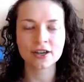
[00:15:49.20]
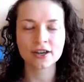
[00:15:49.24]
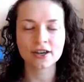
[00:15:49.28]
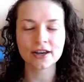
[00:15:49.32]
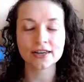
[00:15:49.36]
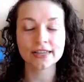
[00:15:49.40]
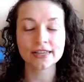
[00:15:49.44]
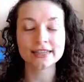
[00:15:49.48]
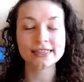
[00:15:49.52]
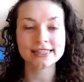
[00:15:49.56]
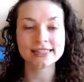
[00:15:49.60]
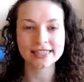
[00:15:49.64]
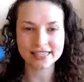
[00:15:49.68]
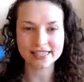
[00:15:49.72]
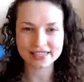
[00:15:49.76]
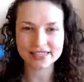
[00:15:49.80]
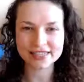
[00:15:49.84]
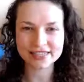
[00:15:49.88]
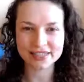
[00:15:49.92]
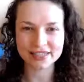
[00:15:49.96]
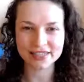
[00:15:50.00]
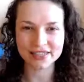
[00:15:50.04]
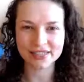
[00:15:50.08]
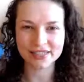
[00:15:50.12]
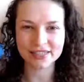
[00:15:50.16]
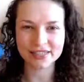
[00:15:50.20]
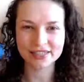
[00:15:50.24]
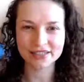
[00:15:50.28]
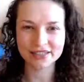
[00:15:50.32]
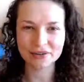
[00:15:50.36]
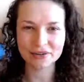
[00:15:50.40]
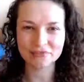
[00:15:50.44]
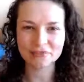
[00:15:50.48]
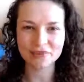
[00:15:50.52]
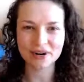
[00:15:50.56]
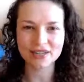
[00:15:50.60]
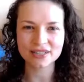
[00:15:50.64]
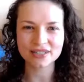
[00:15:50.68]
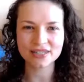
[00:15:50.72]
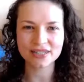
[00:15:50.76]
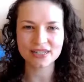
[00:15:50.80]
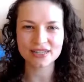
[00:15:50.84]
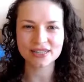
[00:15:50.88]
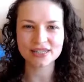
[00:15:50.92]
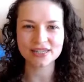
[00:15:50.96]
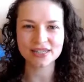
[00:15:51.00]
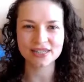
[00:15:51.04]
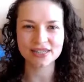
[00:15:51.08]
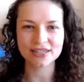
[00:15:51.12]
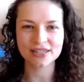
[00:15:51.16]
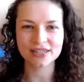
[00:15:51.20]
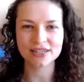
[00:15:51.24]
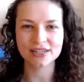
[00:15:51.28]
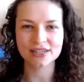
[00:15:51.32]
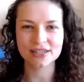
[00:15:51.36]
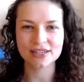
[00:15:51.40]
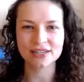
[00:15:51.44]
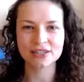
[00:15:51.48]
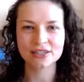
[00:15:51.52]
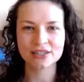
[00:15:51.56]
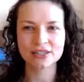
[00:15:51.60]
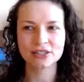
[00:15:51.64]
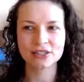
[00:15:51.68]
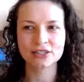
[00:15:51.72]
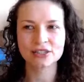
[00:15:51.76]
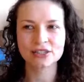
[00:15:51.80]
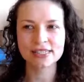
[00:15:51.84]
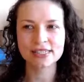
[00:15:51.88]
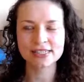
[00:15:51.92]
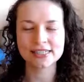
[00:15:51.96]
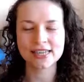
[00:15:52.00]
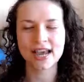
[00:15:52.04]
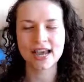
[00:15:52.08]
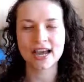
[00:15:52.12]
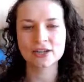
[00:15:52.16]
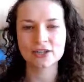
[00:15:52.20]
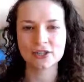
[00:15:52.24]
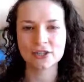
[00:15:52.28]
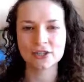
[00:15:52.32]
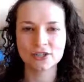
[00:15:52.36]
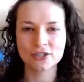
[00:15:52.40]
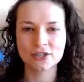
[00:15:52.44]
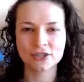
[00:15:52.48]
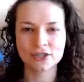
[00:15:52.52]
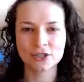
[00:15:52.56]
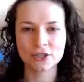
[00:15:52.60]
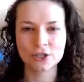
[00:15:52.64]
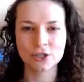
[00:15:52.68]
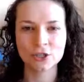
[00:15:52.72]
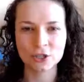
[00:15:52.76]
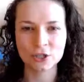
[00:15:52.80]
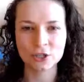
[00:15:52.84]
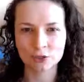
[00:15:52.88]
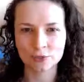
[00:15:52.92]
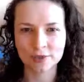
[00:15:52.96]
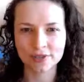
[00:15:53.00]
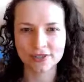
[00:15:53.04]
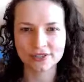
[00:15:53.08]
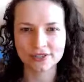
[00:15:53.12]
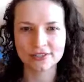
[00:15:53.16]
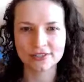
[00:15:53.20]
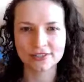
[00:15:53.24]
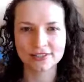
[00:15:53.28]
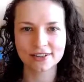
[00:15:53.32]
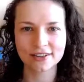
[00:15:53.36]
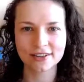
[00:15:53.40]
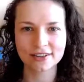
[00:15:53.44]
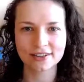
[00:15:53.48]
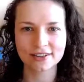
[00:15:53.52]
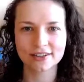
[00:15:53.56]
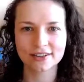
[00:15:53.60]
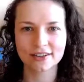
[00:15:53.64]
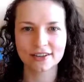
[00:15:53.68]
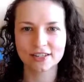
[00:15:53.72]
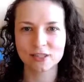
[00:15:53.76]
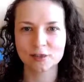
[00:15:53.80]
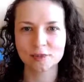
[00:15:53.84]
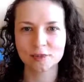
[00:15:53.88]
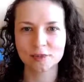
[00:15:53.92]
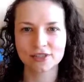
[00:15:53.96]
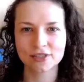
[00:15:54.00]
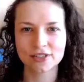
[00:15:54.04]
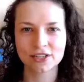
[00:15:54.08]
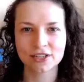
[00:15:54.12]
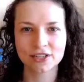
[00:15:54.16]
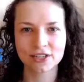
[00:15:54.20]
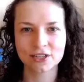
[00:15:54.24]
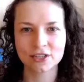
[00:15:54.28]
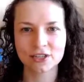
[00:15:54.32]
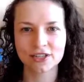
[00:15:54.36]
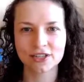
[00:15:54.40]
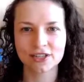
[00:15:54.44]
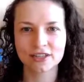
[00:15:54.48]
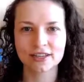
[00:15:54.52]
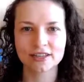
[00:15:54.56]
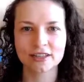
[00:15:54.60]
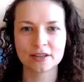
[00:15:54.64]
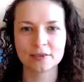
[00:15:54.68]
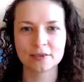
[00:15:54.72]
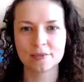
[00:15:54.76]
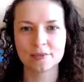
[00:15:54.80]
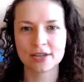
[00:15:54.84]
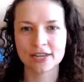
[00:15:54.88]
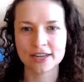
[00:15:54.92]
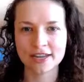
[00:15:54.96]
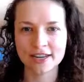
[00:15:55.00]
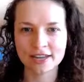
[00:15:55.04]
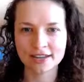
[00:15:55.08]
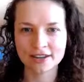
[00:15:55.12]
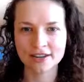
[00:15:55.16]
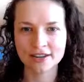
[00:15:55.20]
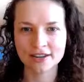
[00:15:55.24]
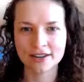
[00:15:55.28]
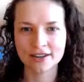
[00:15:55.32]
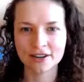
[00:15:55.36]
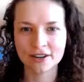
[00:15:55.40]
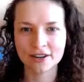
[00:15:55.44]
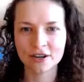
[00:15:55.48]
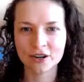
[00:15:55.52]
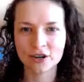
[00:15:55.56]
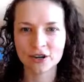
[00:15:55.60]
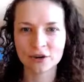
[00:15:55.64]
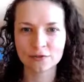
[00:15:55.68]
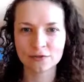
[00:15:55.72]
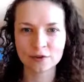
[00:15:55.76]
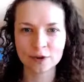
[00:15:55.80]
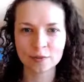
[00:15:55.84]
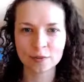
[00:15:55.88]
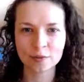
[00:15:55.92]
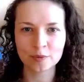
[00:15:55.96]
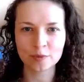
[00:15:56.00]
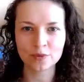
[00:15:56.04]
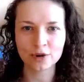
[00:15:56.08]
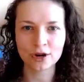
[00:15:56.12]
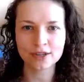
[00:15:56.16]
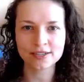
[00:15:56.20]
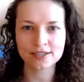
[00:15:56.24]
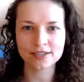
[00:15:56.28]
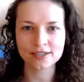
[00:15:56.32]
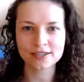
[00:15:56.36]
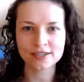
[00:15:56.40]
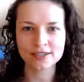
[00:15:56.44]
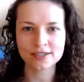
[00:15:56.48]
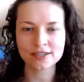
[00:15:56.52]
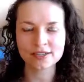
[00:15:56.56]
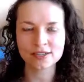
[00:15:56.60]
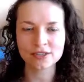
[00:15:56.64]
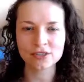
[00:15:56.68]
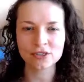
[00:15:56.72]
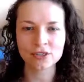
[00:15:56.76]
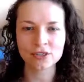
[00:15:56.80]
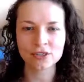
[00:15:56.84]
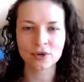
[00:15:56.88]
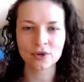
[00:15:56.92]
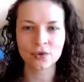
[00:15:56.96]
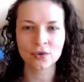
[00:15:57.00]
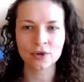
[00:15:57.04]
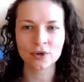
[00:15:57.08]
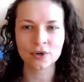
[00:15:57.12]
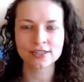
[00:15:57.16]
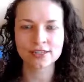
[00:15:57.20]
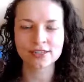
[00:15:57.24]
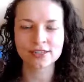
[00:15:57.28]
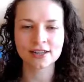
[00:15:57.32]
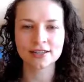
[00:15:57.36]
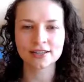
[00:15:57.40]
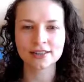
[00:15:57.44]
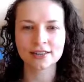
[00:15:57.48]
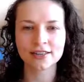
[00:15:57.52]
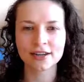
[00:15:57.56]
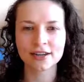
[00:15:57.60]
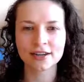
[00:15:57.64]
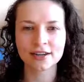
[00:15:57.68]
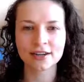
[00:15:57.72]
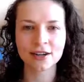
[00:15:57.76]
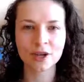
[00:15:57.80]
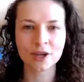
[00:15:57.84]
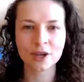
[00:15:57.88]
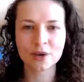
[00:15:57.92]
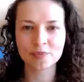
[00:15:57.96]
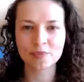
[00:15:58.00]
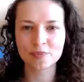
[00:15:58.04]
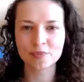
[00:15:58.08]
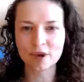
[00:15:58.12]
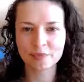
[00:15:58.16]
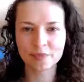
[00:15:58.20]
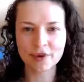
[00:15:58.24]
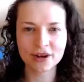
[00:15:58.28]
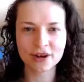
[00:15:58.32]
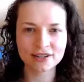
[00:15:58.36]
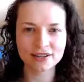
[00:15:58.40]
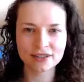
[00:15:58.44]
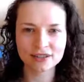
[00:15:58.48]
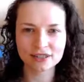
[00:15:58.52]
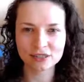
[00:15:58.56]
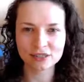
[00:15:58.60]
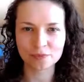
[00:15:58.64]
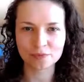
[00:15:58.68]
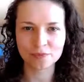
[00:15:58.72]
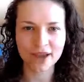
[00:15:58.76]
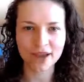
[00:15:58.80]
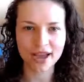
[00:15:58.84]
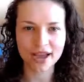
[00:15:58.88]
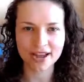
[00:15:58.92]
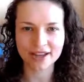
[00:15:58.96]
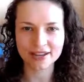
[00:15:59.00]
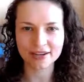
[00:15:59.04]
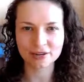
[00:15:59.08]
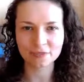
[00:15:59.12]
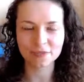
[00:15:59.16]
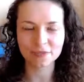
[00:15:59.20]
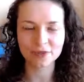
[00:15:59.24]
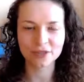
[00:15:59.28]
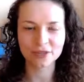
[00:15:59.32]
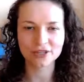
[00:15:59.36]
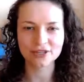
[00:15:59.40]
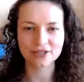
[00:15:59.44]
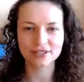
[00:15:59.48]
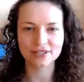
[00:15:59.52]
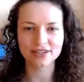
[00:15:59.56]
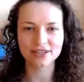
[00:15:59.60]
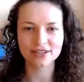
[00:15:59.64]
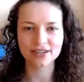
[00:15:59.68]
assists the healing process is detaching the judgment and the expectation and the meaning from the process. So it's not that my body is bad because it